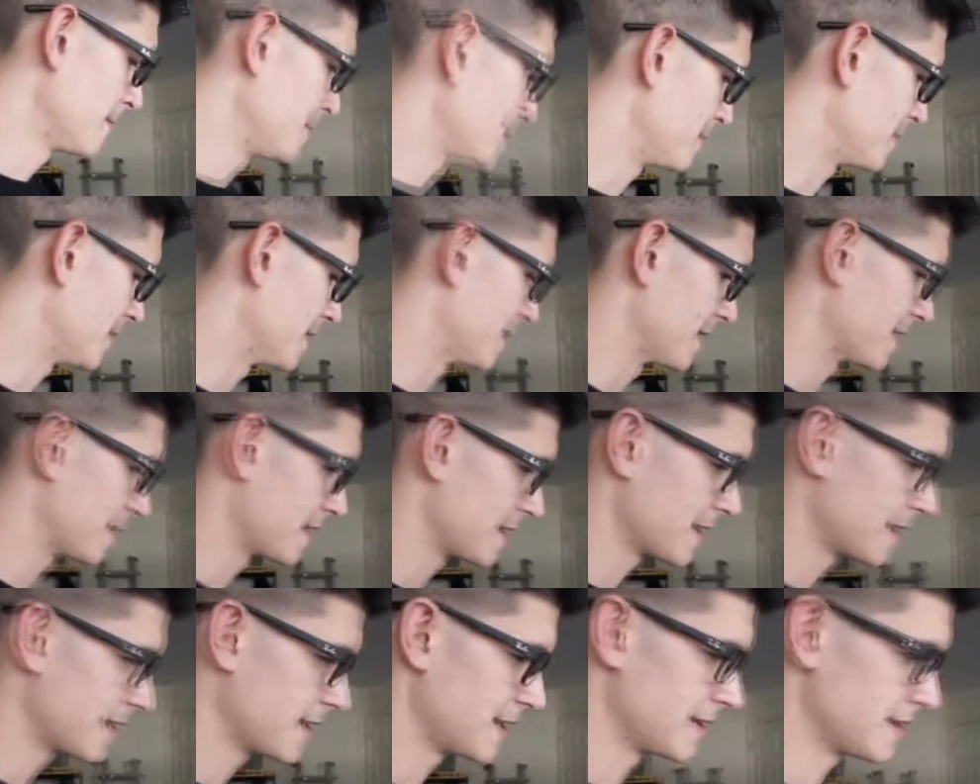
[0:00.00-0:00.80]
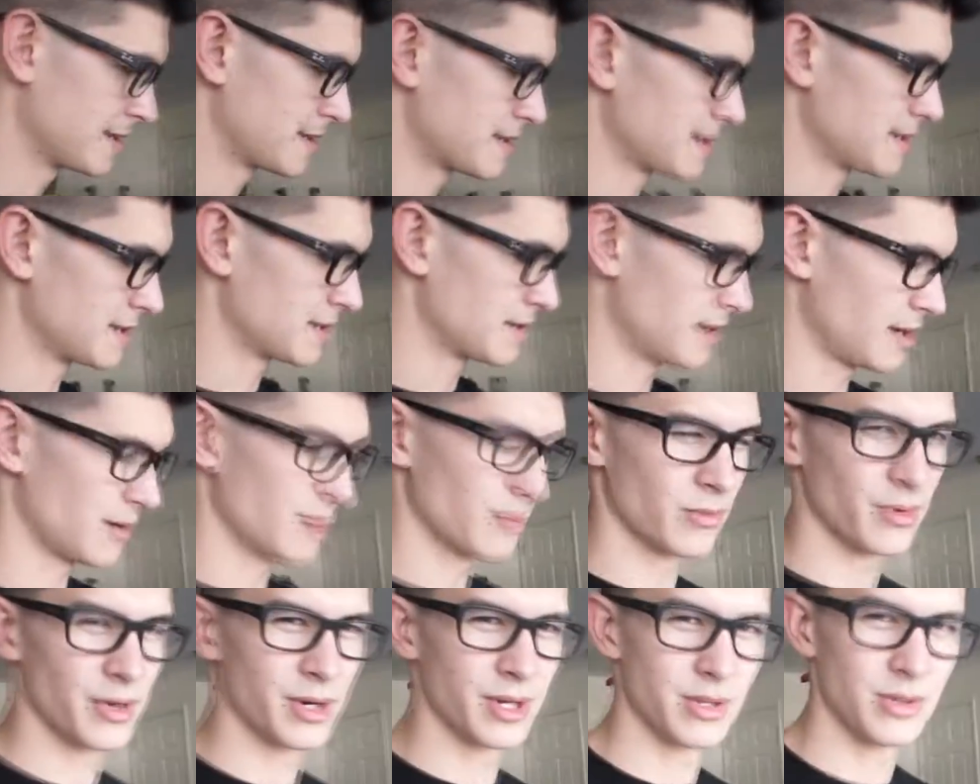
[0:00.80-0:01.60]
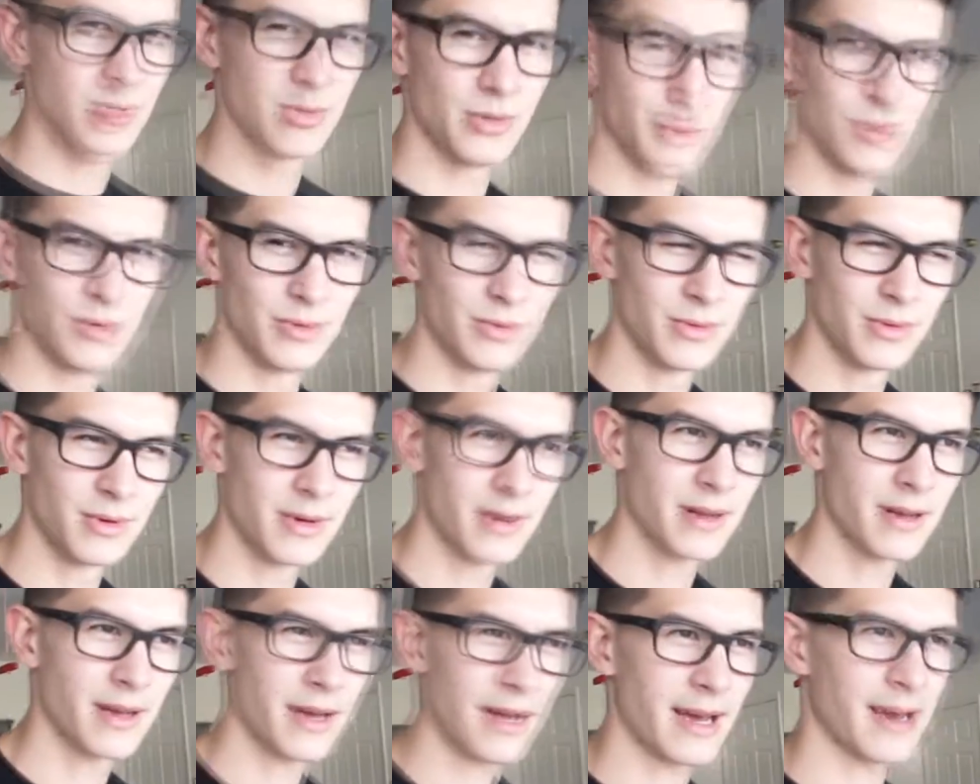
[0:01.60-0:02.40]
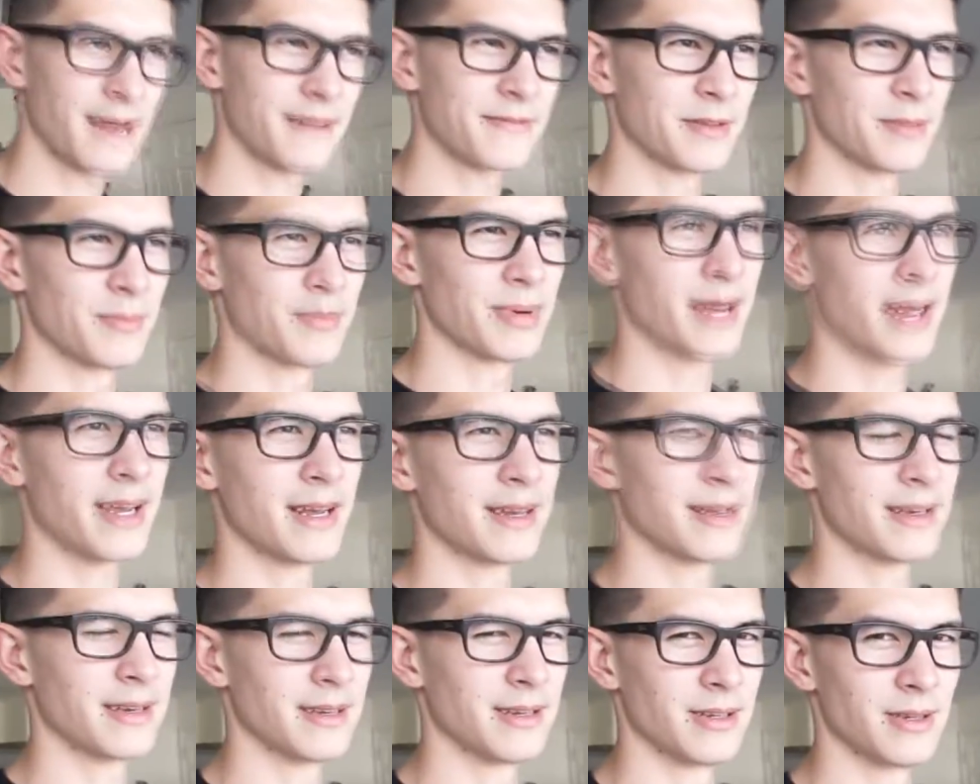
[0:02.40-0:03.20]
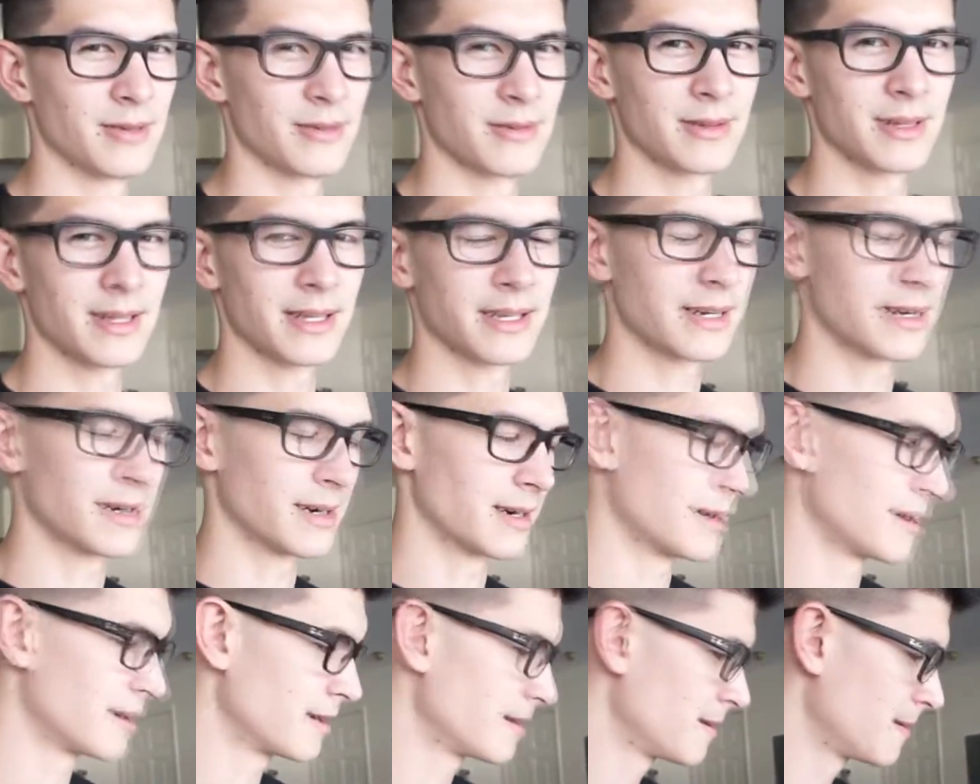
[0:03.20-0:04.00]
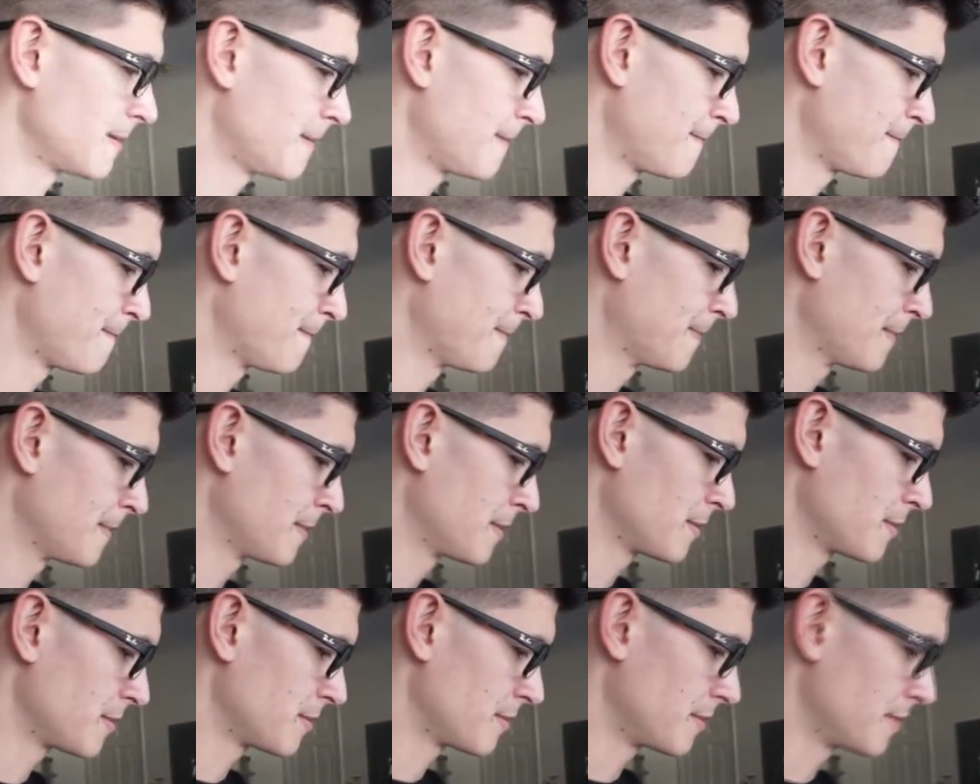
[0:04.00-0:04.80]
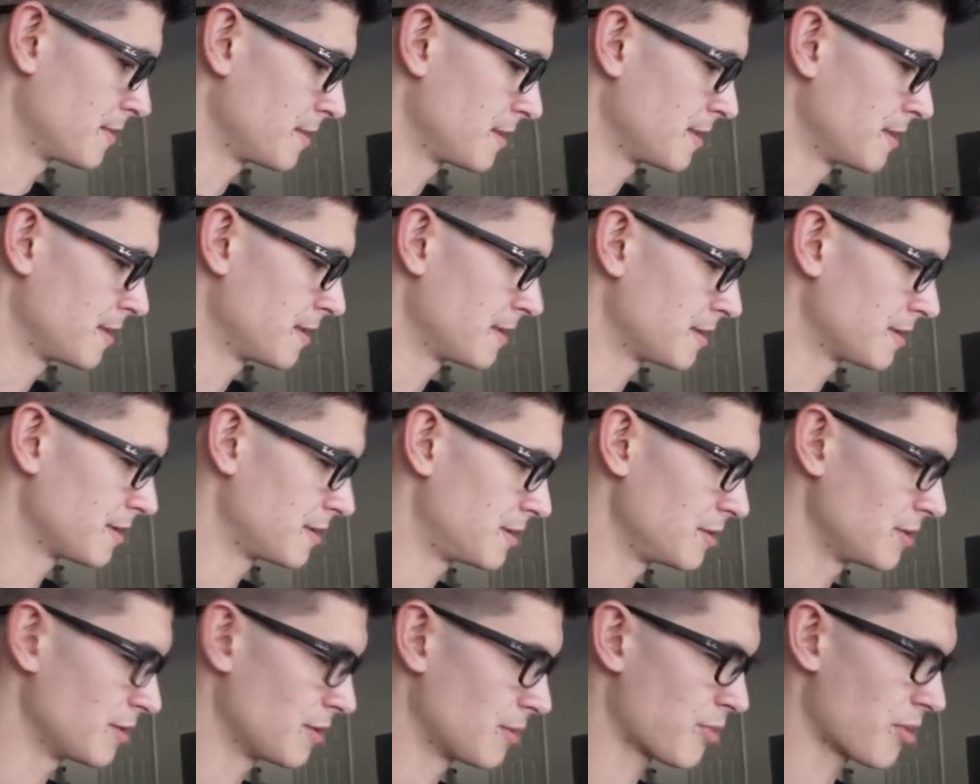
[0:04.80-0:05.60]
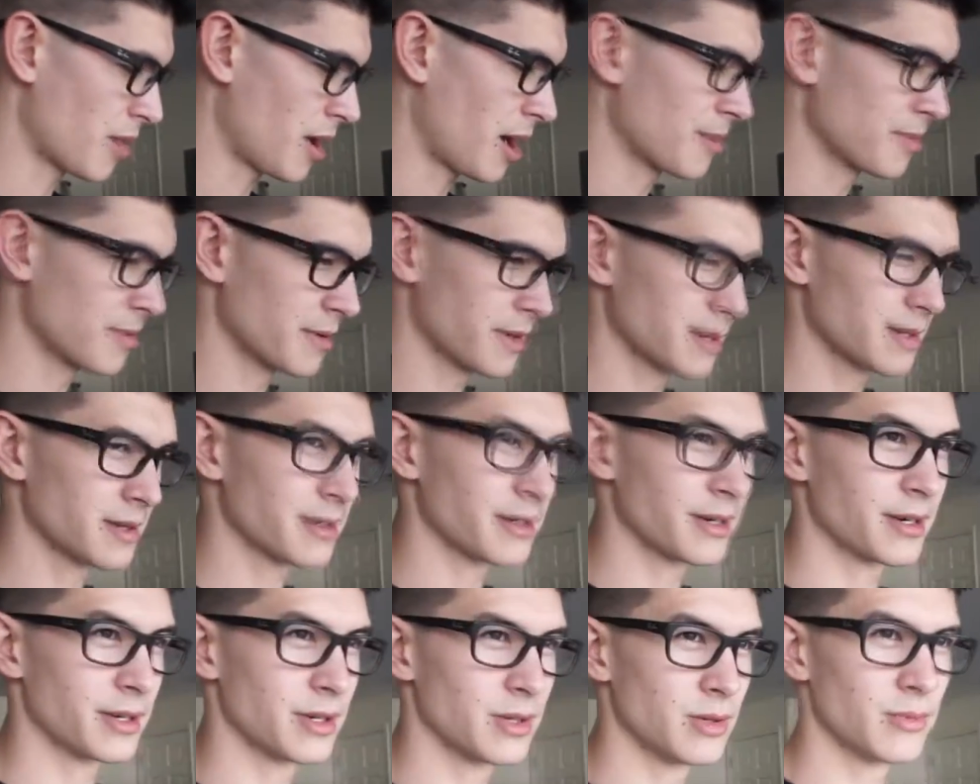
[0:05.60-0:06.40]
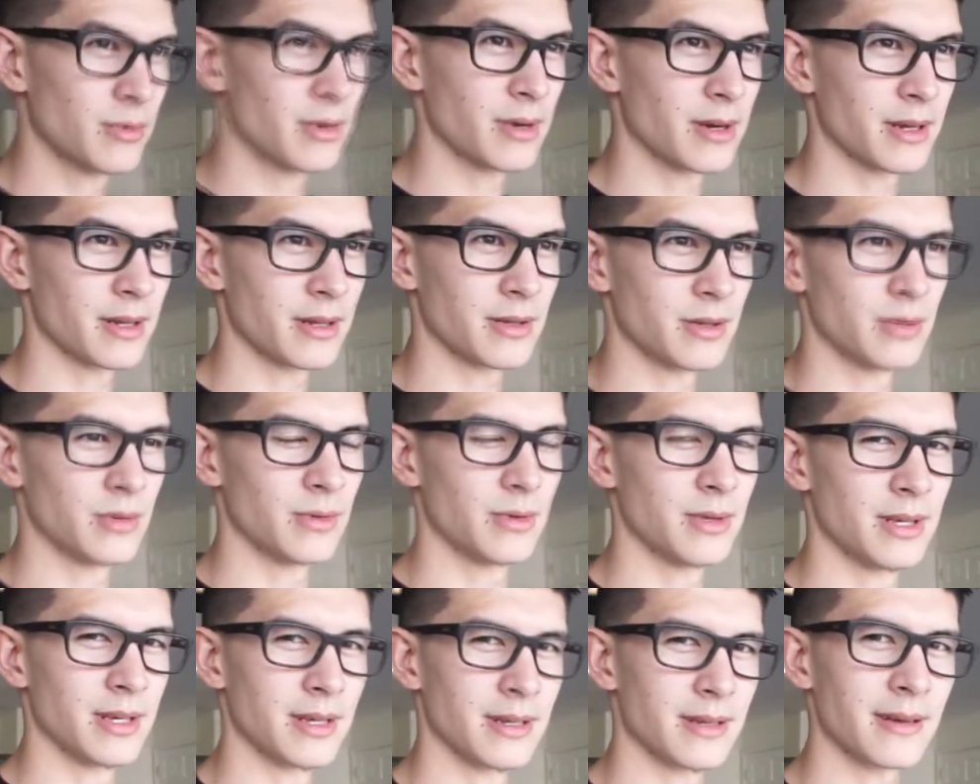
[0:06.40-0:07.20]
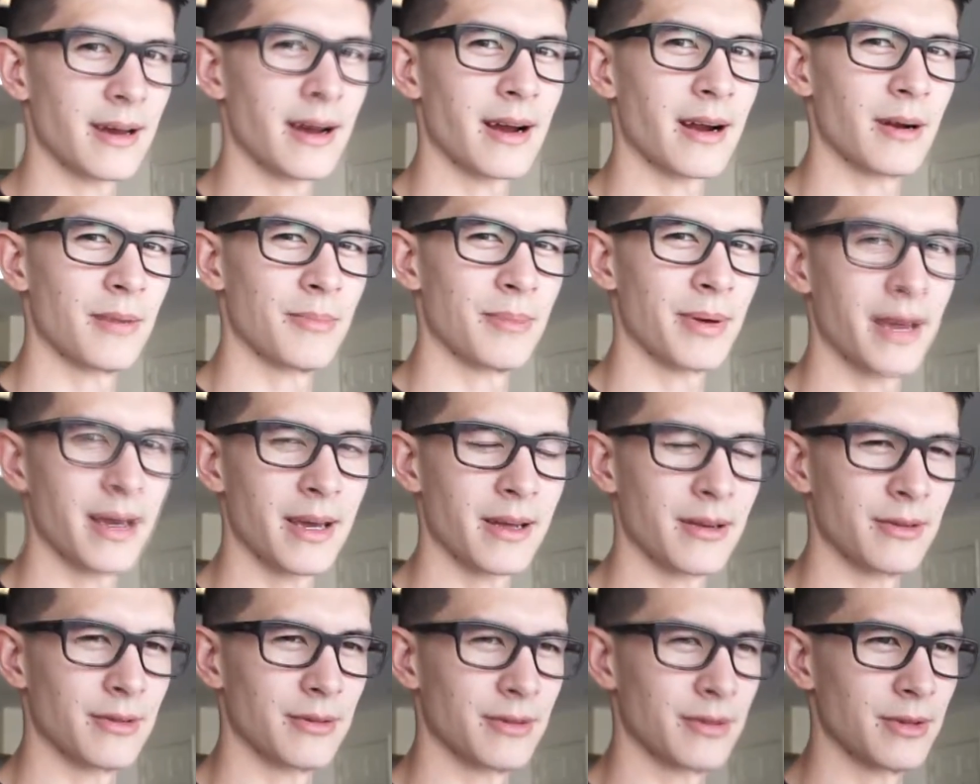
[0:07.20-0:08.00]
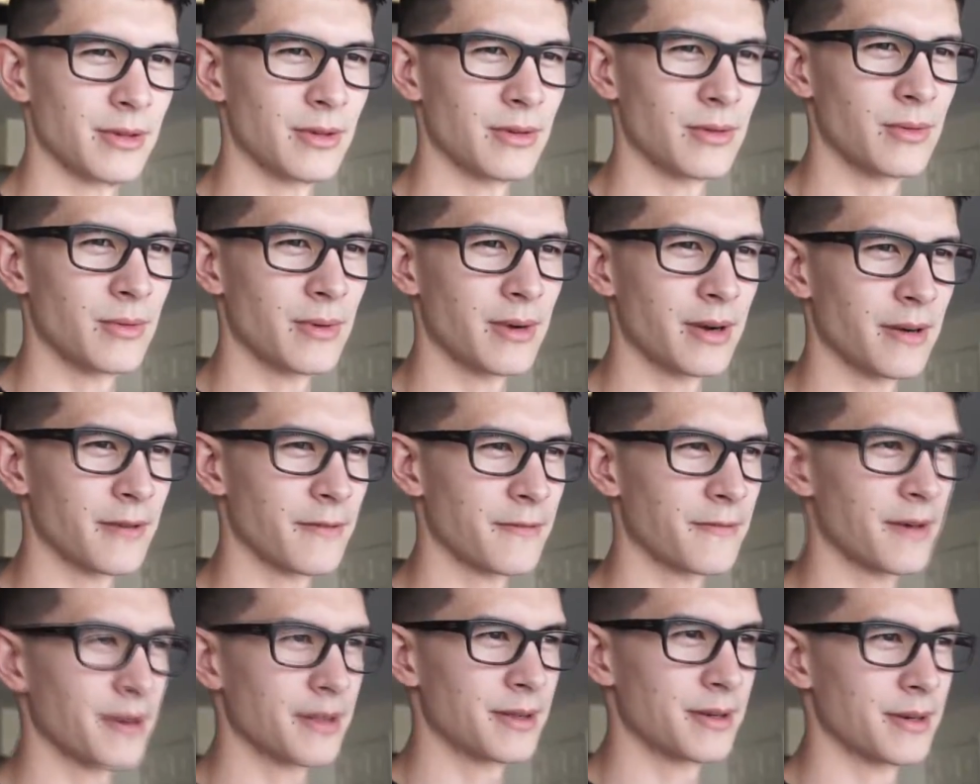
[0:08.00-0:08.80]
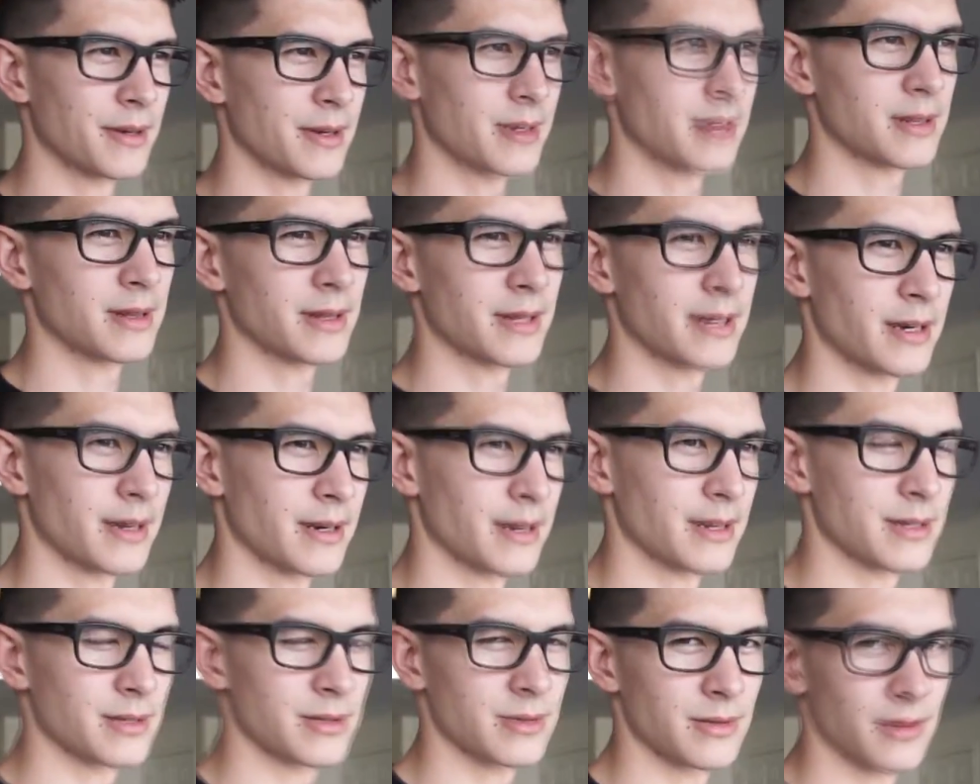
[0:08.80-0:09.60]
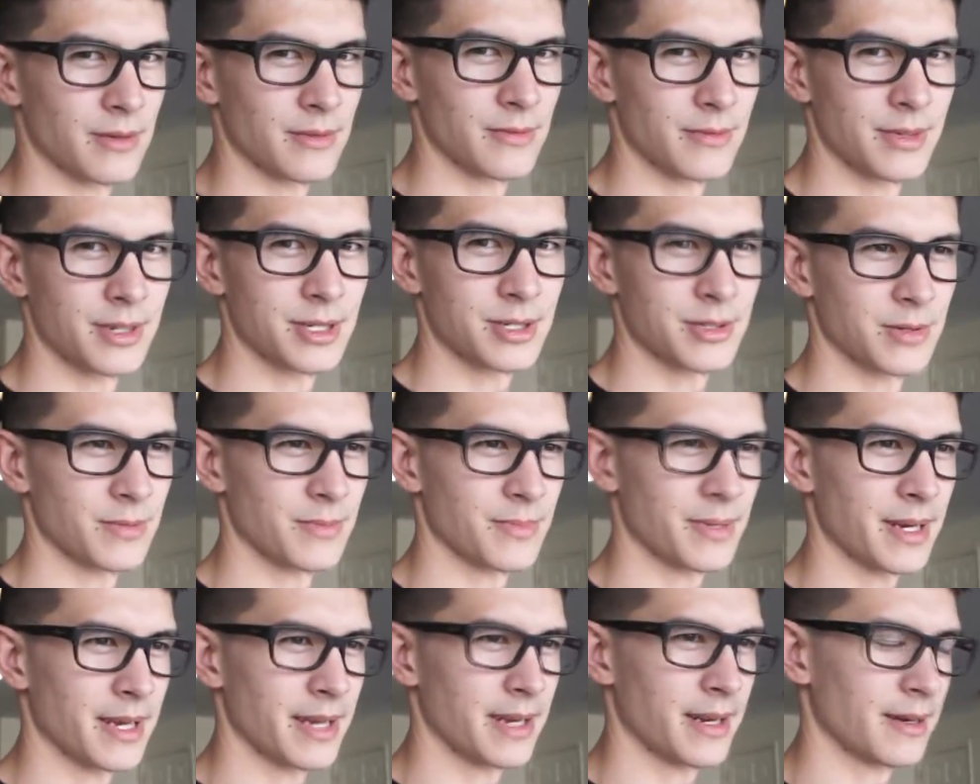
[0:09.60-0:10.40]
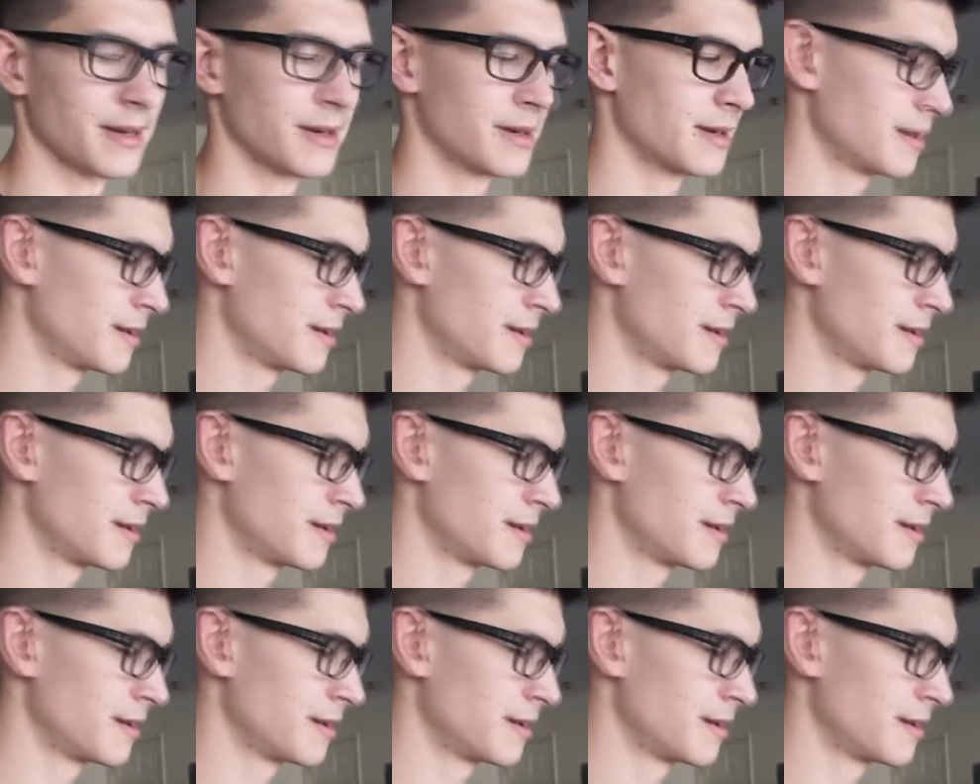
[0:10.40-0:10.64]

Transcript: But the thing is that when you have to paint it and you clear, to do a proper clear, you want to do the entire panel. You don't want to feather your clear into original paint.